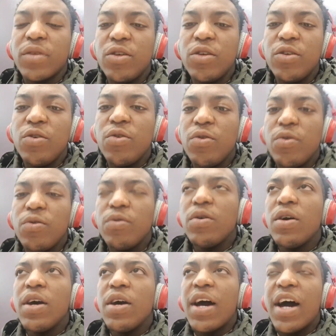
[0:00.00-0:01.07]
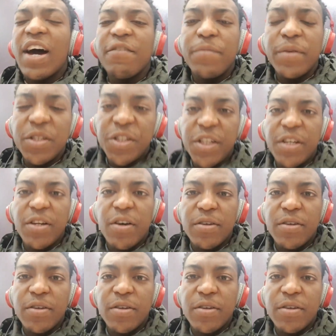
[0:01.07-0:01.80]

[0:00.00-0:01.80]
you have been cheated